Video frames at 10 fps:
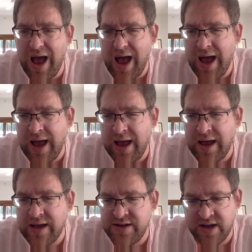
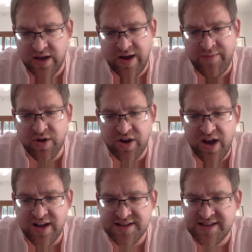I'm not going
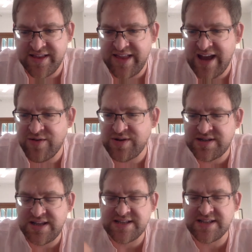to ask them that
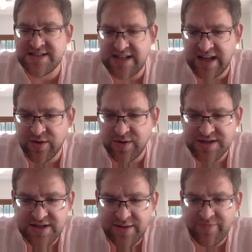question. That's a silly
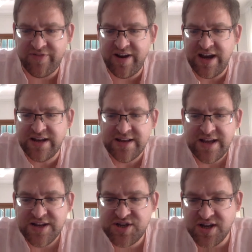question, I'm afraid.
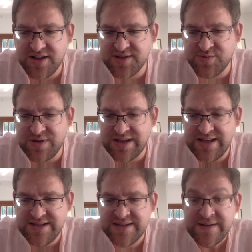Chance
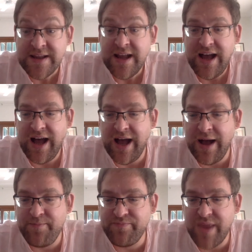Wilkins.
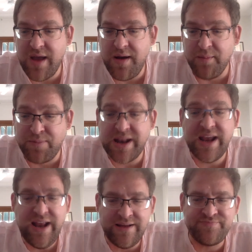But
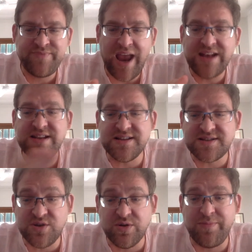it does
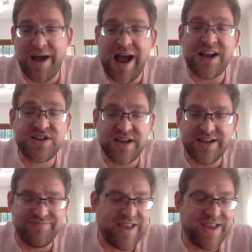talk about, actually,